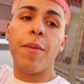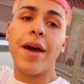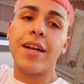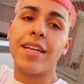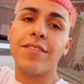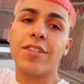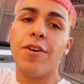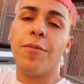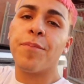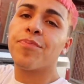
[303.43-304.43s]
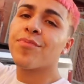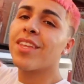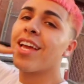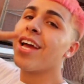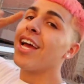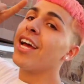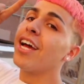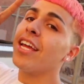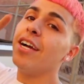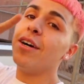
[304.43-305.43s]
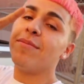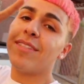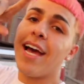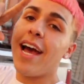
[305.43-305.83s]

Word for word: we about to leave, so yep, that